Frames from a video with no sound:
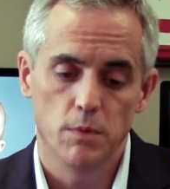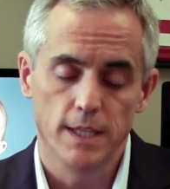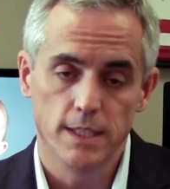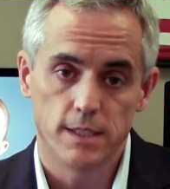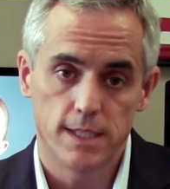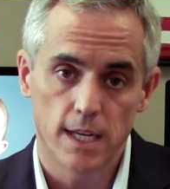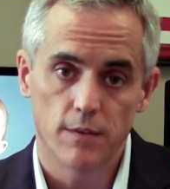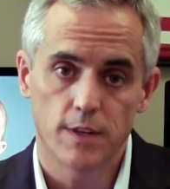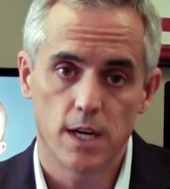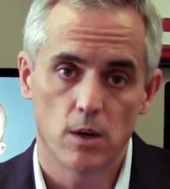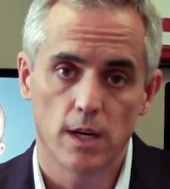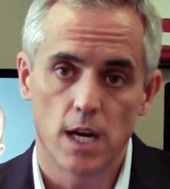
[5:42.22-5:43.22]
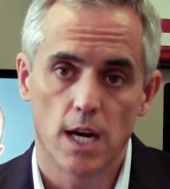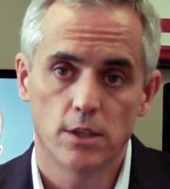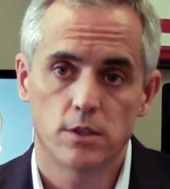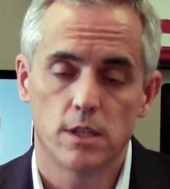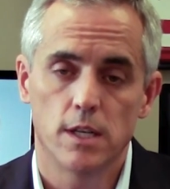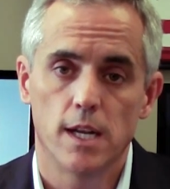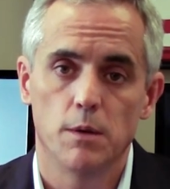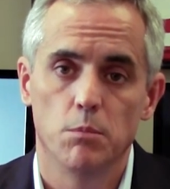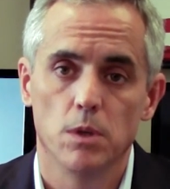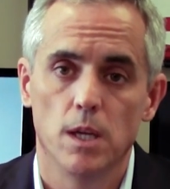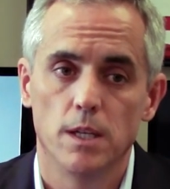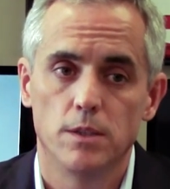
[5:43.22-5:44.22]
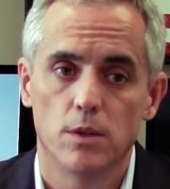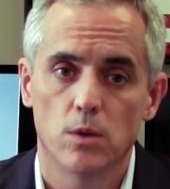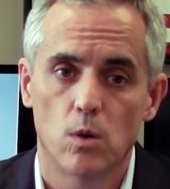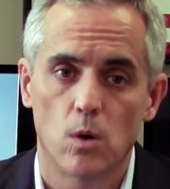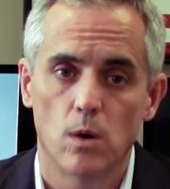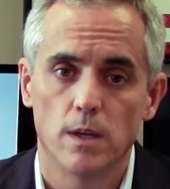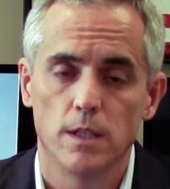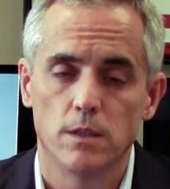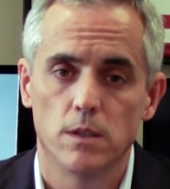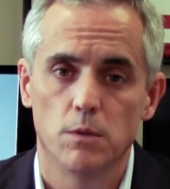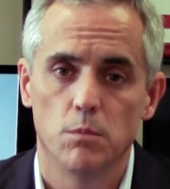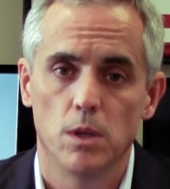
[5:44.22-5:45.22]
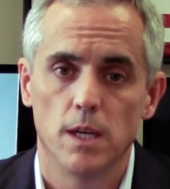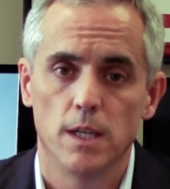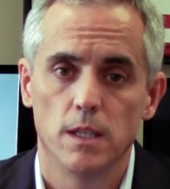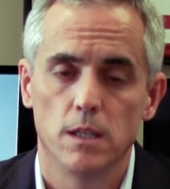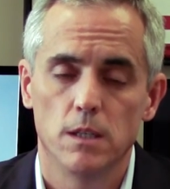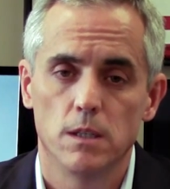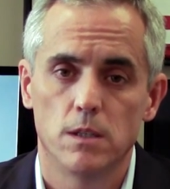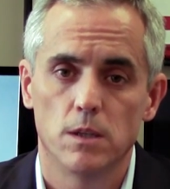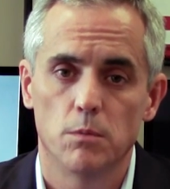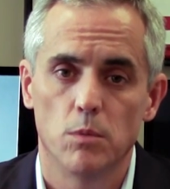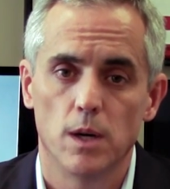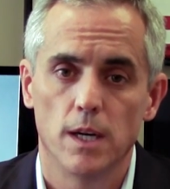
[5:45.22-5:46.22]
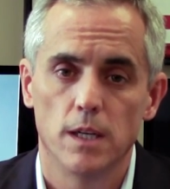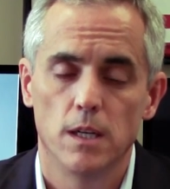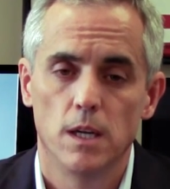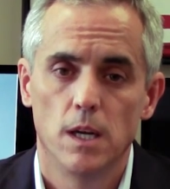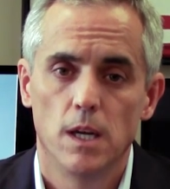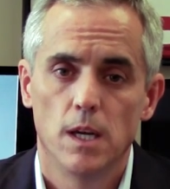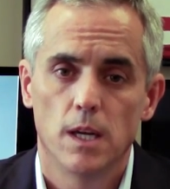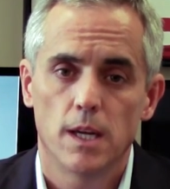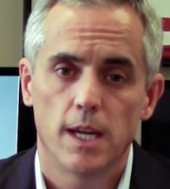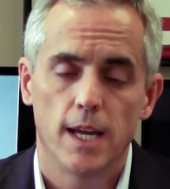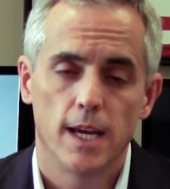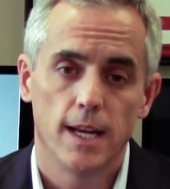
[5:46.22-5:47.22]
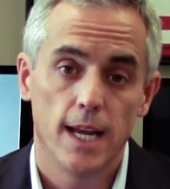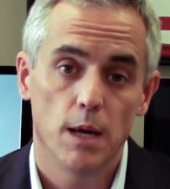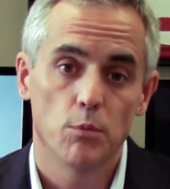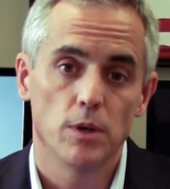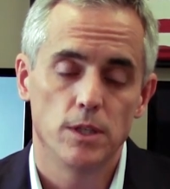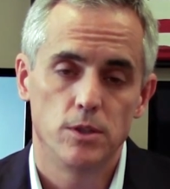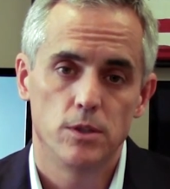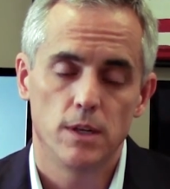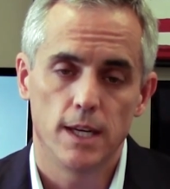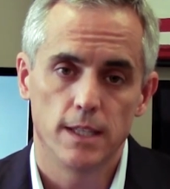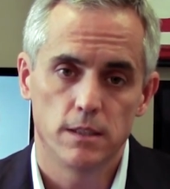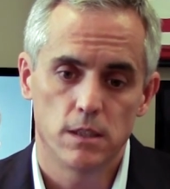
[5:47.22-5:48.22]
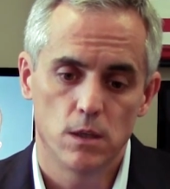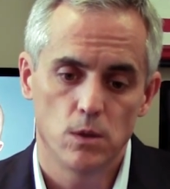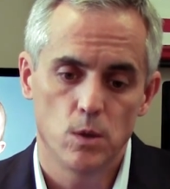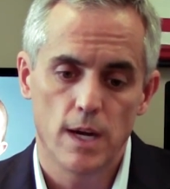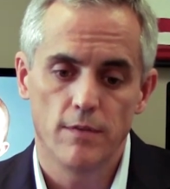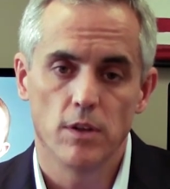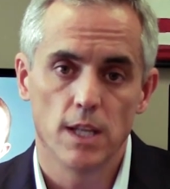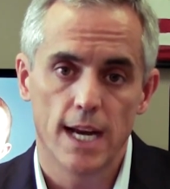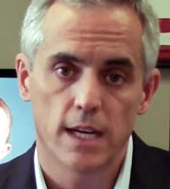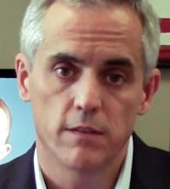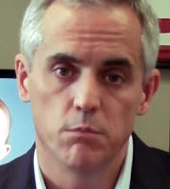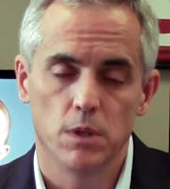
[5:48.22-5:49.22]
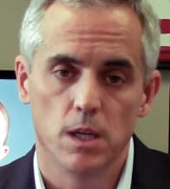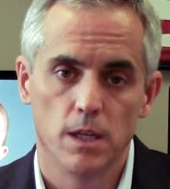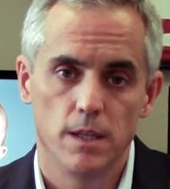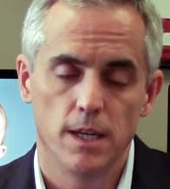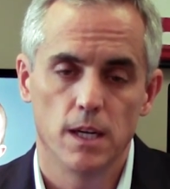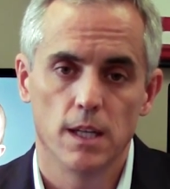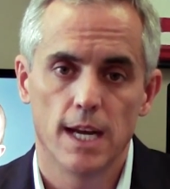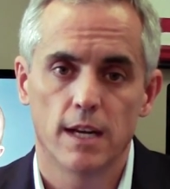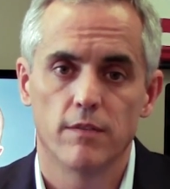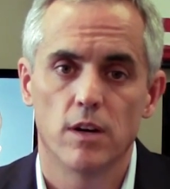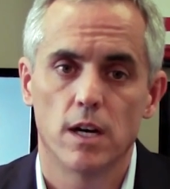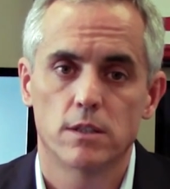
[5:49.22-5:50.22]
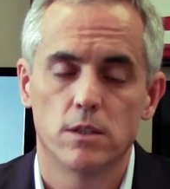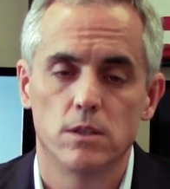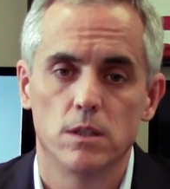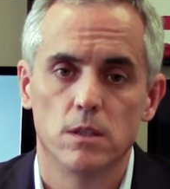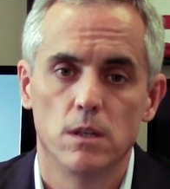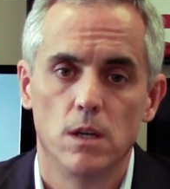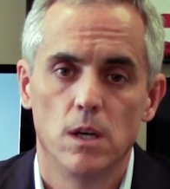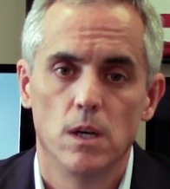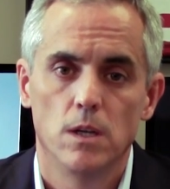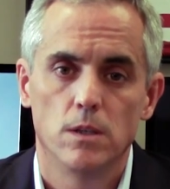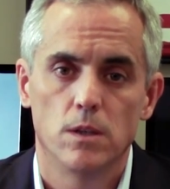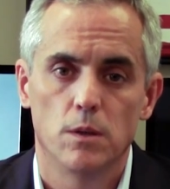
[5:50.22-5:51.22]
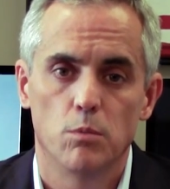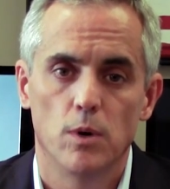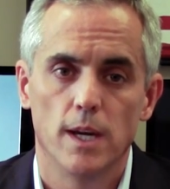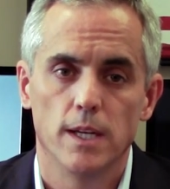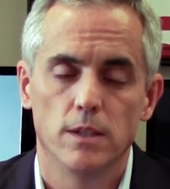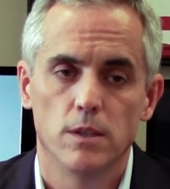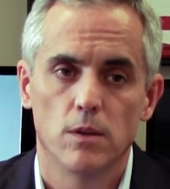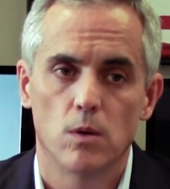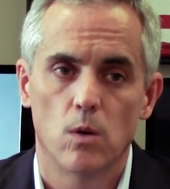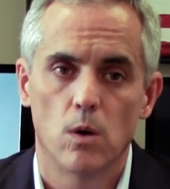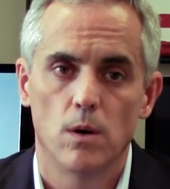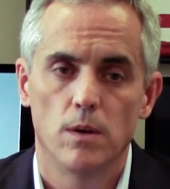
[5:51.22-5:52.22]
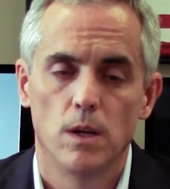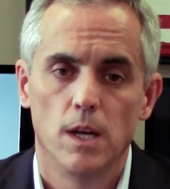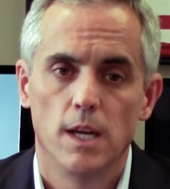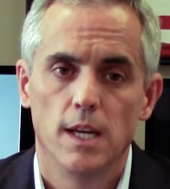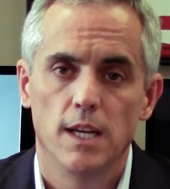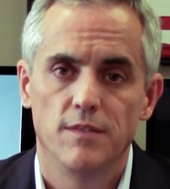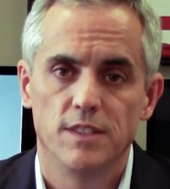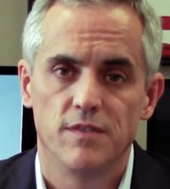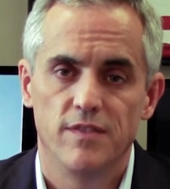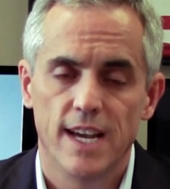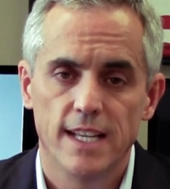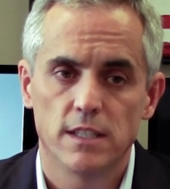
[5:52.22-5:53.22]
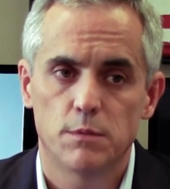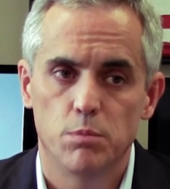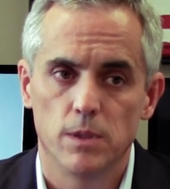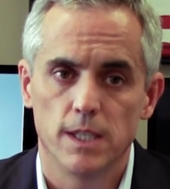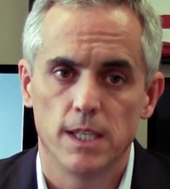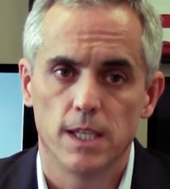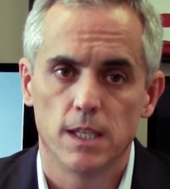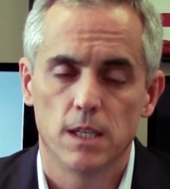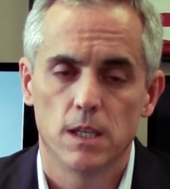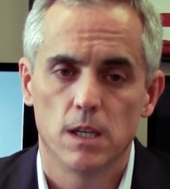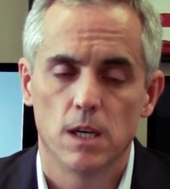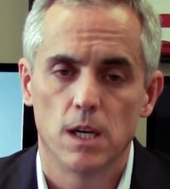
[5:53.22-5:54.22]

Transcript: instead of carrying oxygenated blood to the heart and to the brain, can hemorrhage, and so you have a lack of blood and a lack of oxygen to the brain and to the heart. If it's venous bleeding,